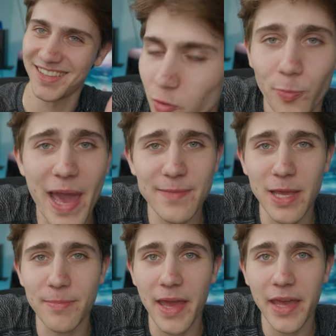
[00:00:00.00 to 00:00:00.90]
So packed
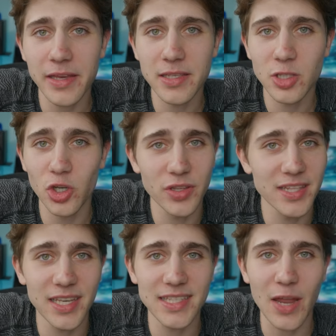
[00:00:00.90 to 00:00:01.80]
my bags, took the
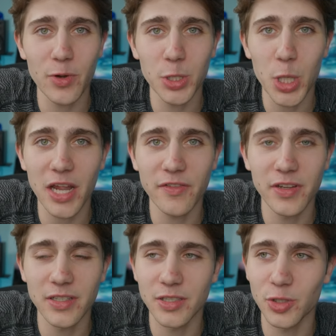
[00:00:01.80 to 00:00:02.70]
six hour drive
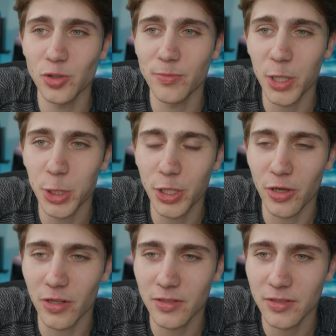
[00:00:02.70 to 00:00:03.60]
to
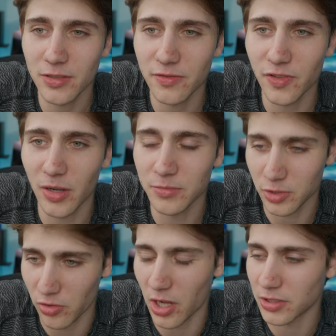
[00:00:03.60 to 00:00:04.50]
Montreal from
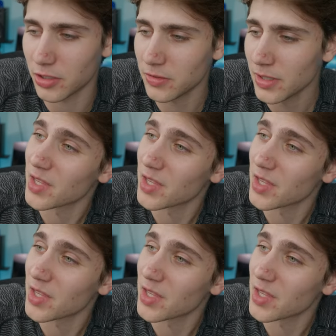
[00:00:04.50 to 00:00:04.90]
Toronto.